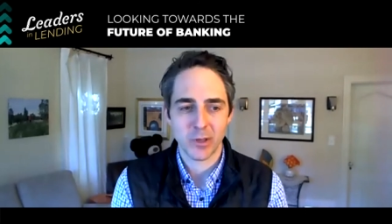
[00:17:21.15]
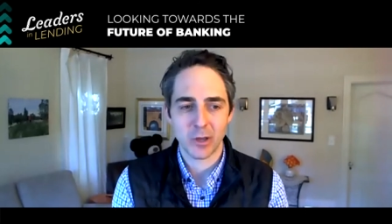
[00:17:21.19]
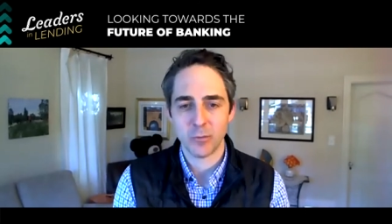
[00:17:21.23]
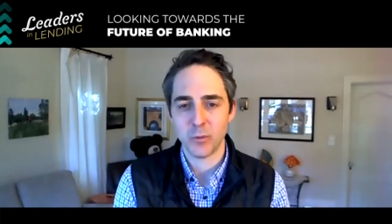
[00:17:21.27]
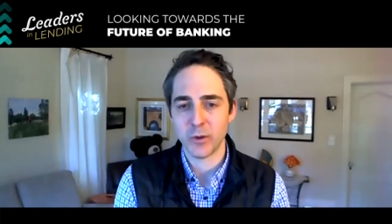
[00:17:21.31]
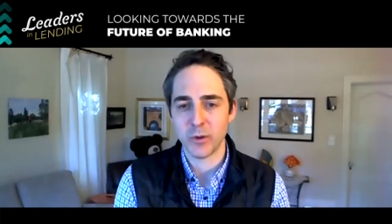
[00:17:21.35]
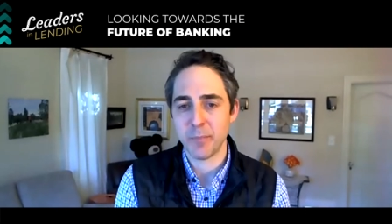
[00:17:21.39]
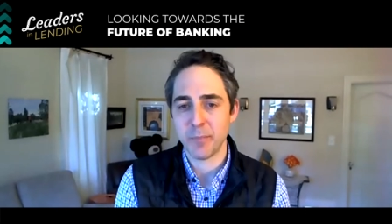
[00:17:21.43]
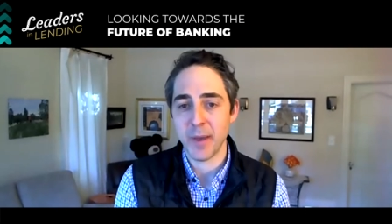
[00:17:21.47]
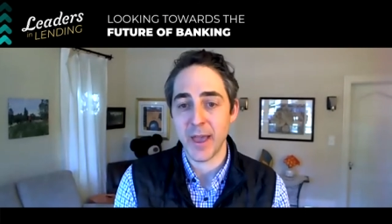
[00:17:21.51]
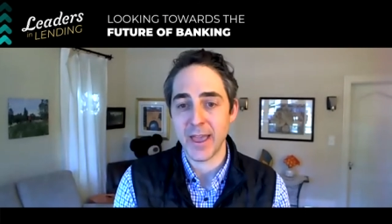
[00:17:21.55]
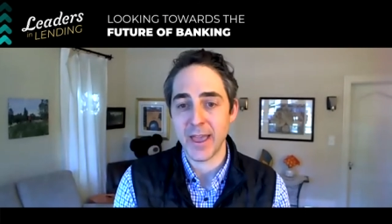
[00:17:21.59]

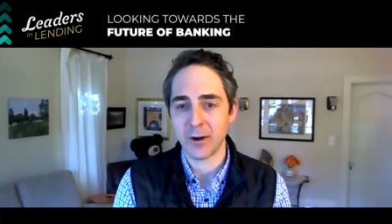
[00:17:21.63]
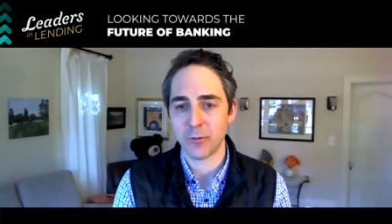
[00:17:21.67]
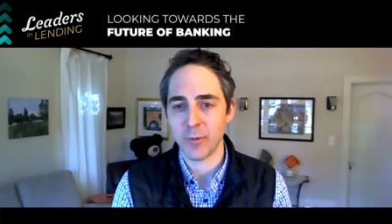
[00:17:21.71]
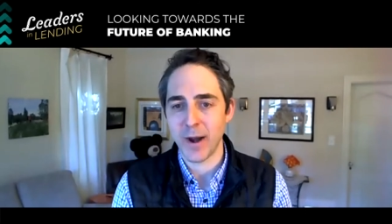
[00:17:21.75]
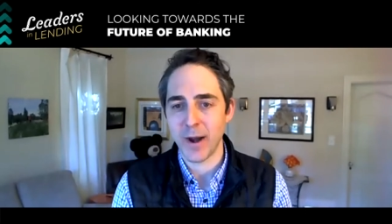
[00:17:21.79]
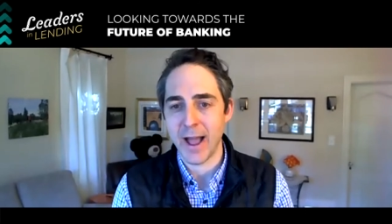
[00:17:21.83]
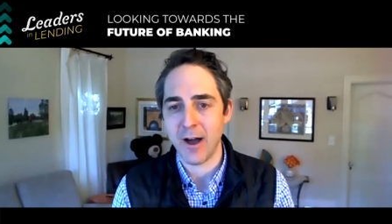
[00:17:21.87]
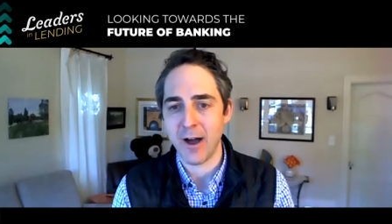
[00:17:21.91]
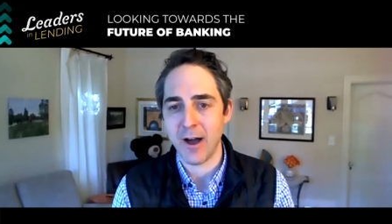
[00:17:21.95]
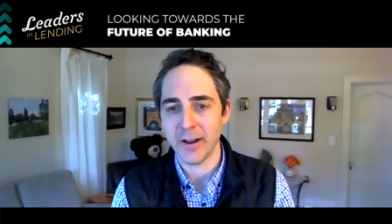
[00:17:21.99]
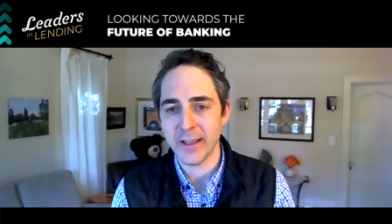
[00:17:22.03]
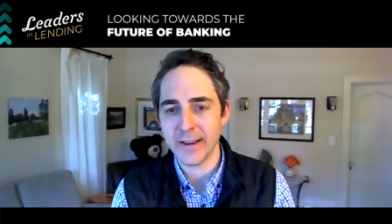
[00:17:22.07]
with bank
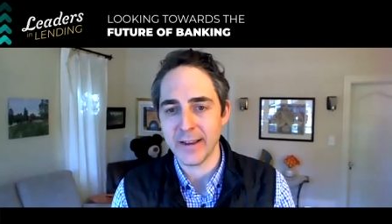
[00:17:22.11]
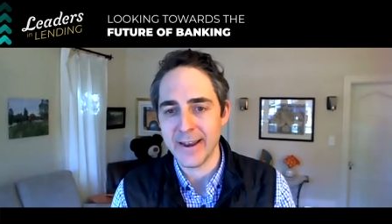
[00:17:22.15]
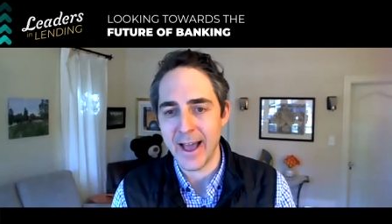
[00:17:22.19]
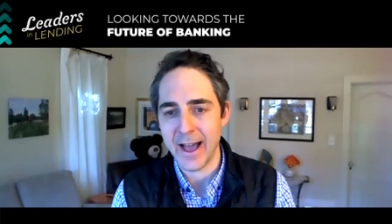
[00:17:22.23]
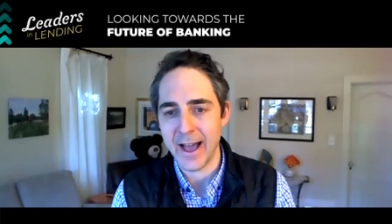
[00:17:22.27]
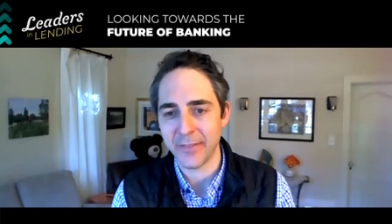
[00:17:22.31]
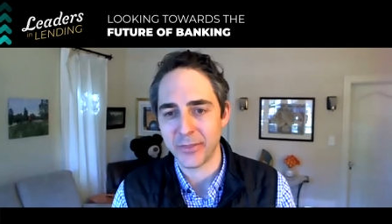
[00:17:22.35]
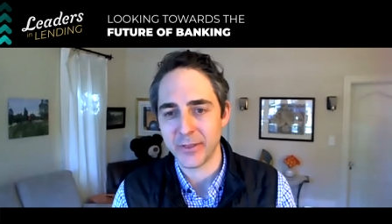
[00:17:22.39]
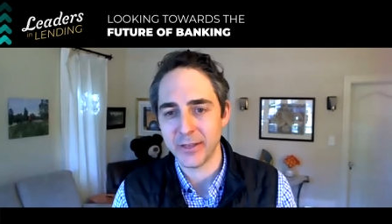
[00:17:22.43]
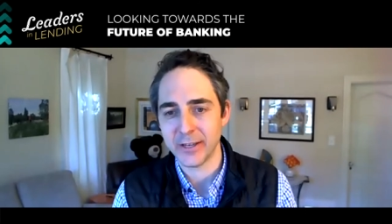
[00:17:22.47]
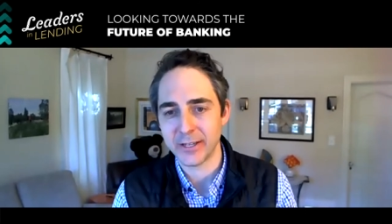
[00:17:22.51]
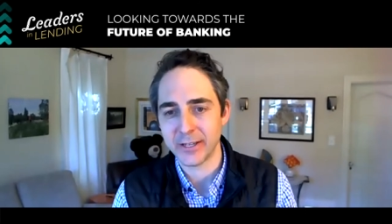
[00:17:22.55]
route and
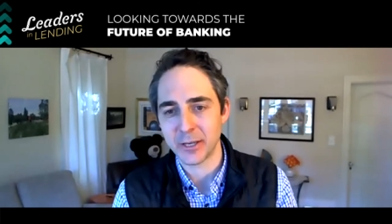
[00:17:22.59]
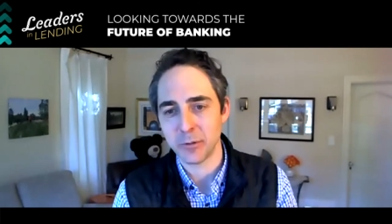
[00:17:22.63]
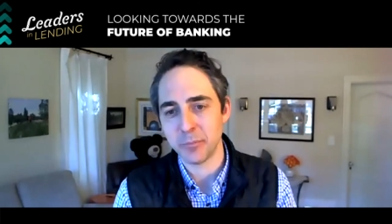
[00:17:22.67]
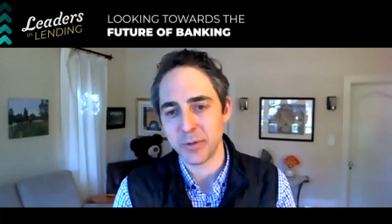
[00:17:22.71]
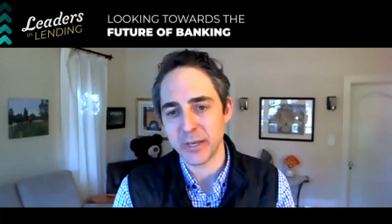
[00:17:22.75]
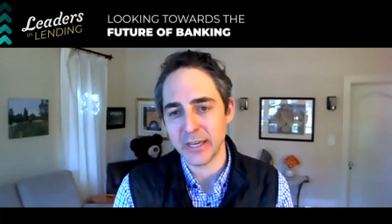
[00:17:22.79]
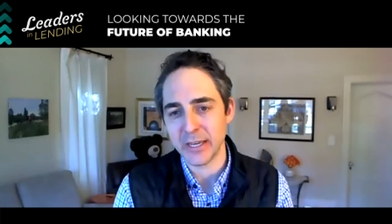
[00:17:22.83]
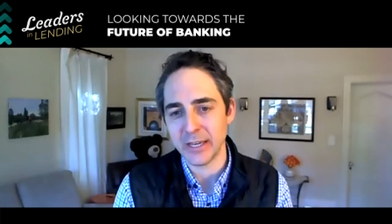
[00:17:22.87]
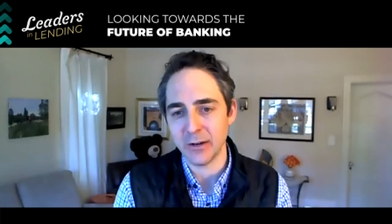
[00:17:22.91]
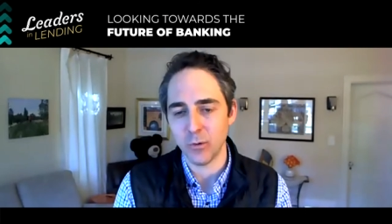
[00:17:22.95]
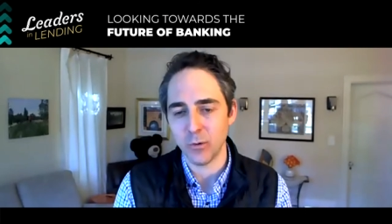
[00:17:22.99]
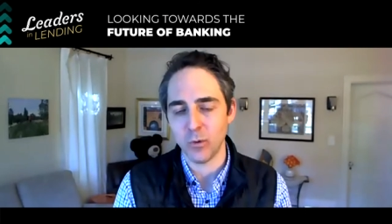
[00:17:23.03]
not the
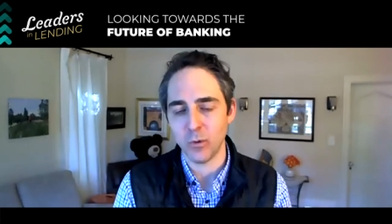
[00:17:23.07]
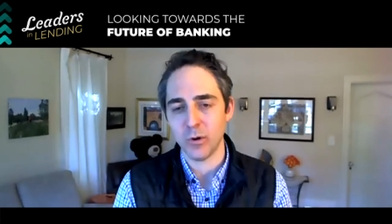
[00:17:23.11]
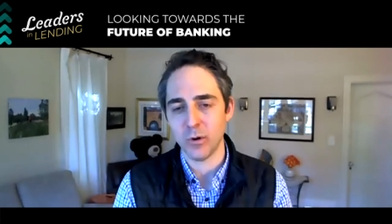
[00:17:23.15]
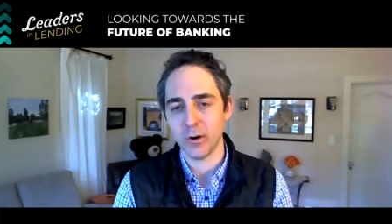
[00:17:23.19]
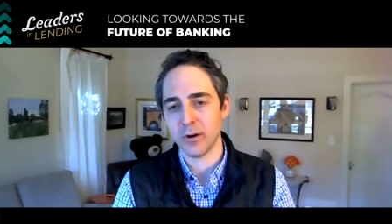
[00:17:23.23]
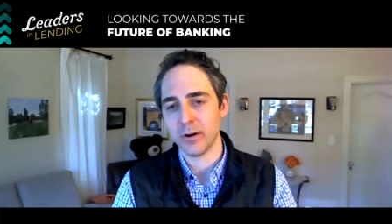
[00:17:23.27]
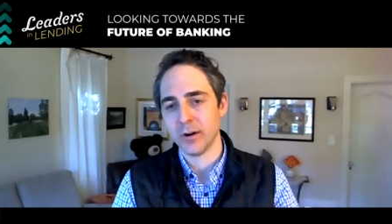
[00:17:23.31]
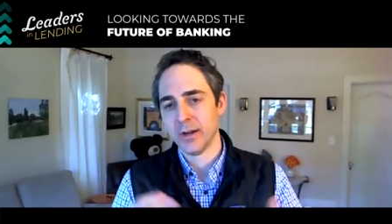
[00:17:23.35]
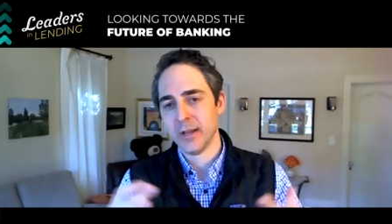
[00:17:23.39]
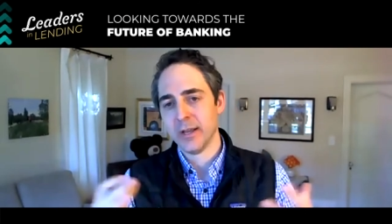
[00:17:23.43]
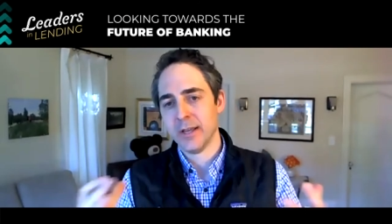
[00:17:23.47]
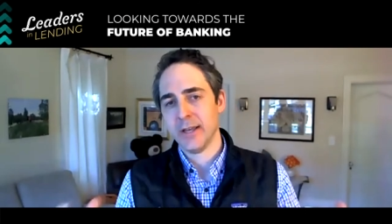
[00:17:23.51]
compete or